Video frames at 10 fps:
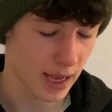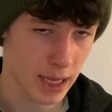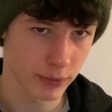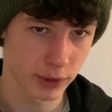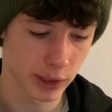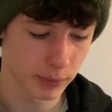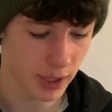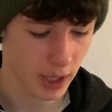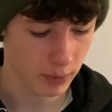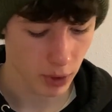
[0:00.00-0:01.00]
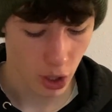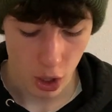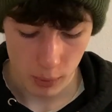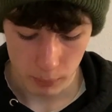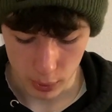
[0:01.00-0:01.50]
after some time.
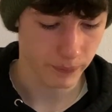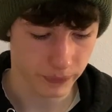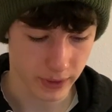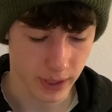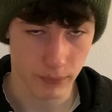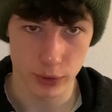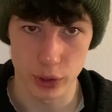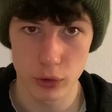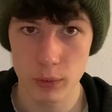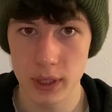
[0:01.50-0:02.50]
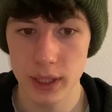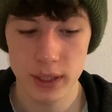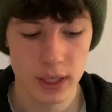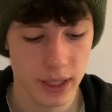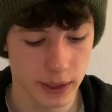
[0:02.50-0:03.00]
But yeah, the
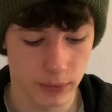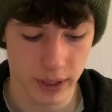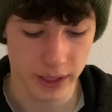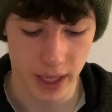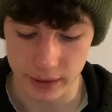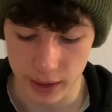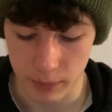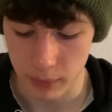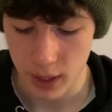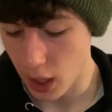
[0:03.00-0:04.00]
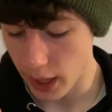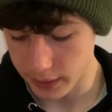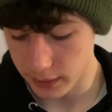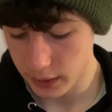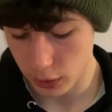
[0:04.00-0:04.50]
durability is the exact same. I
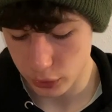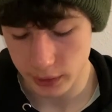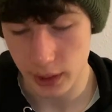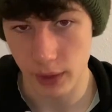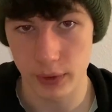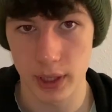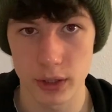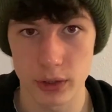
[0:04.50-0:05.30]
did, just like the Nyjah